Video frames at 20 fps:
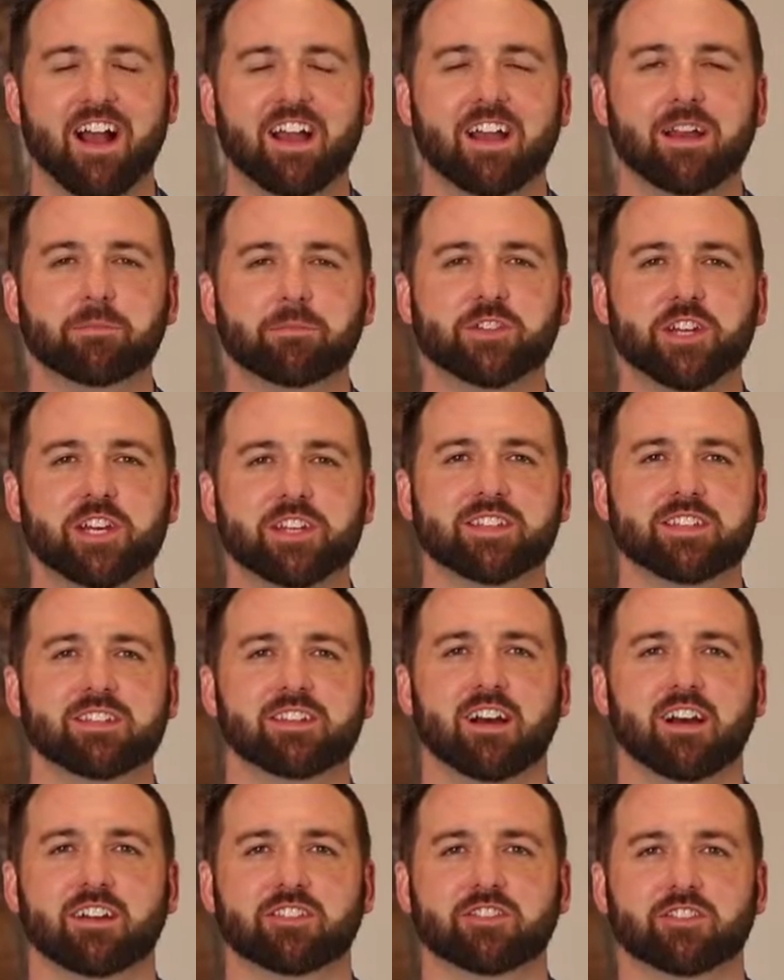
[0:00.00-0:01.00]
Hi, I'm Jason
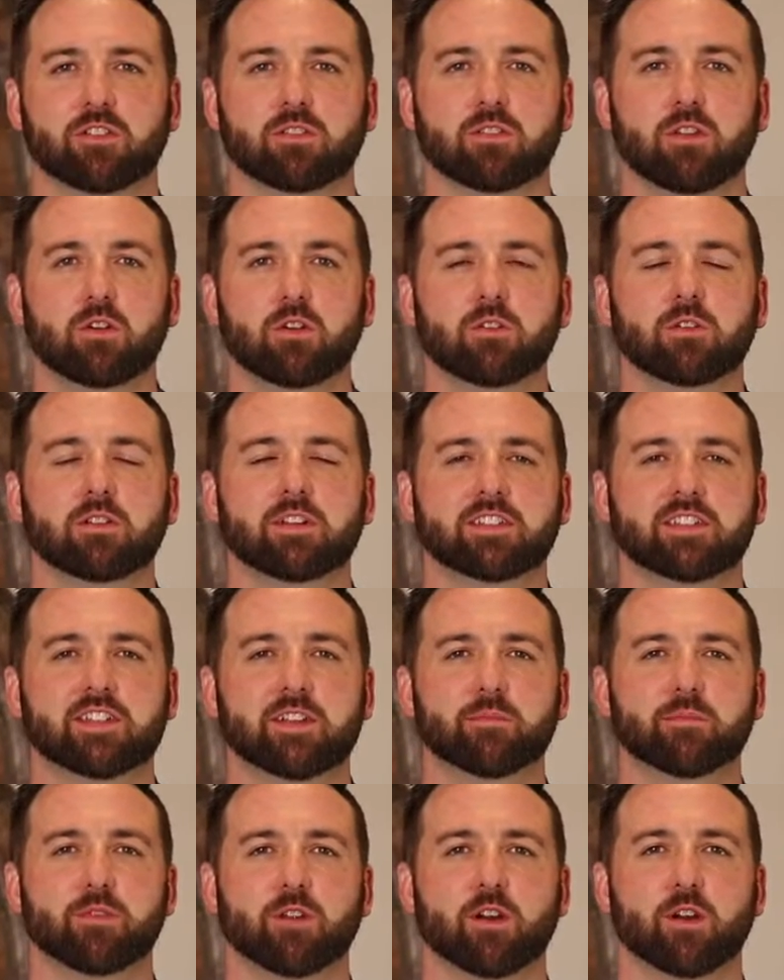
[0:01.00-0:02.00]
Dawson, your local
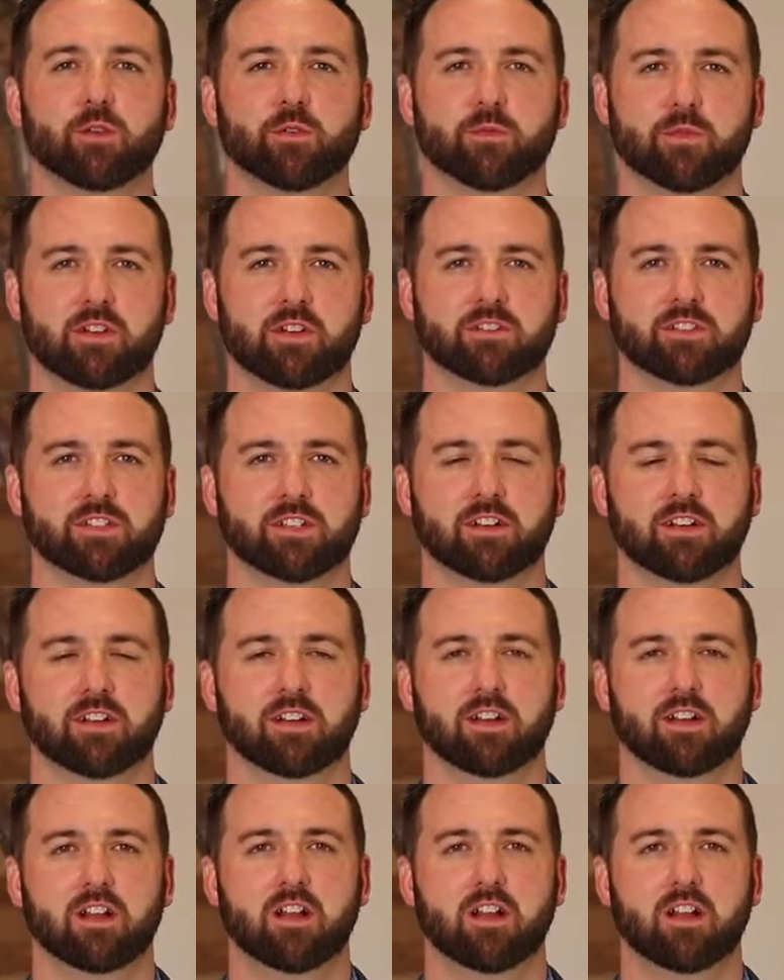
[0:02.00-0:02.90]
listing pro and realtor.